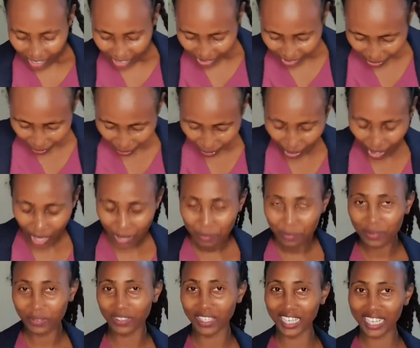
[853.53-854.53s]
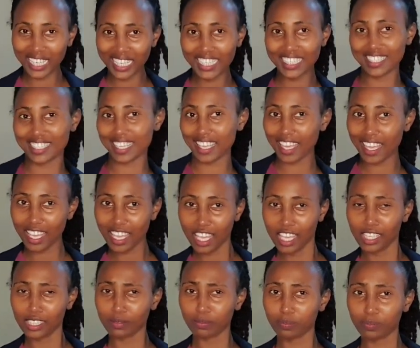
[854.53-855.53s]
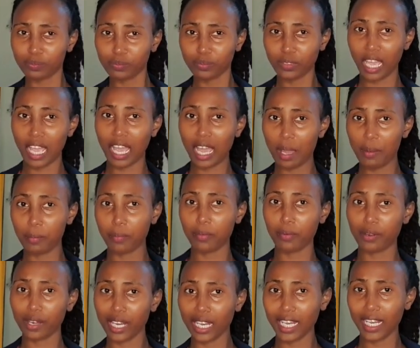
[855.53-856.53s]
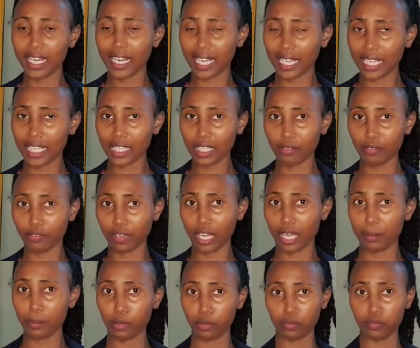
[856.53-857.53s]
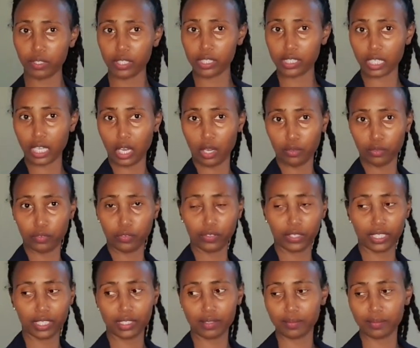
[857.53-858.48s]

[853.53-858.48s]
So I'm really digging in. I'm really liking the vibe of this outfit.